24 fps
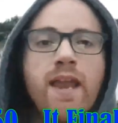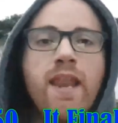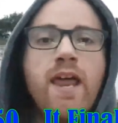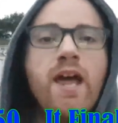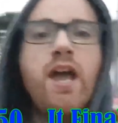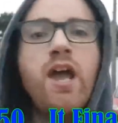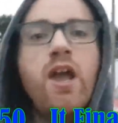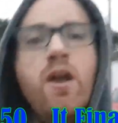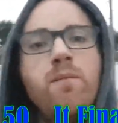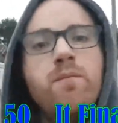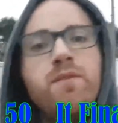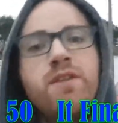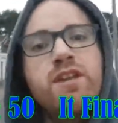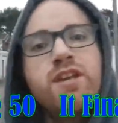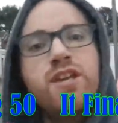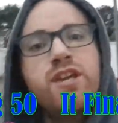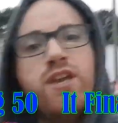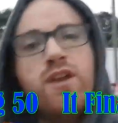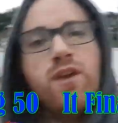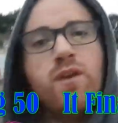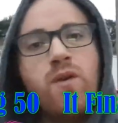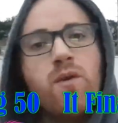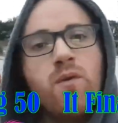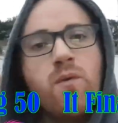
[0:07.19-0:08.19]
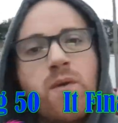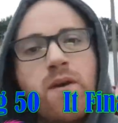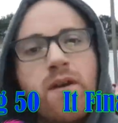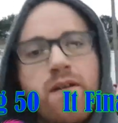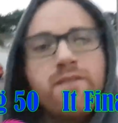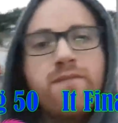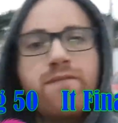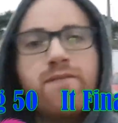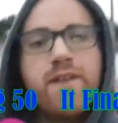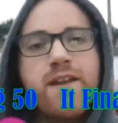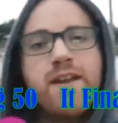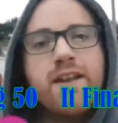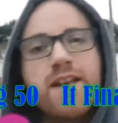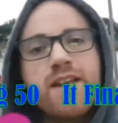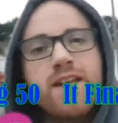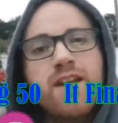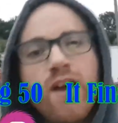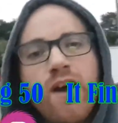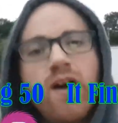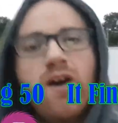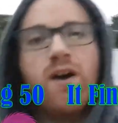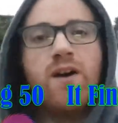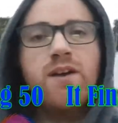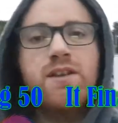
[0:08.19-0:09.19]
and I hope that you are feeling
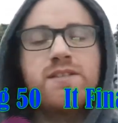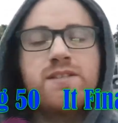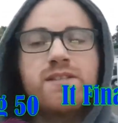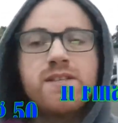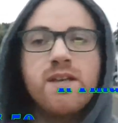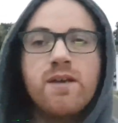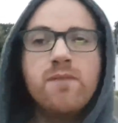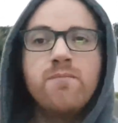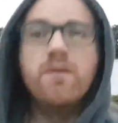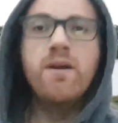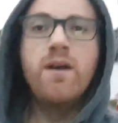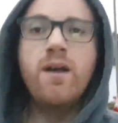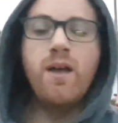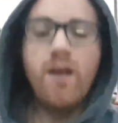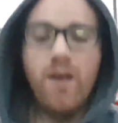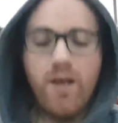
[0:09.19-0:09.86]
awesome.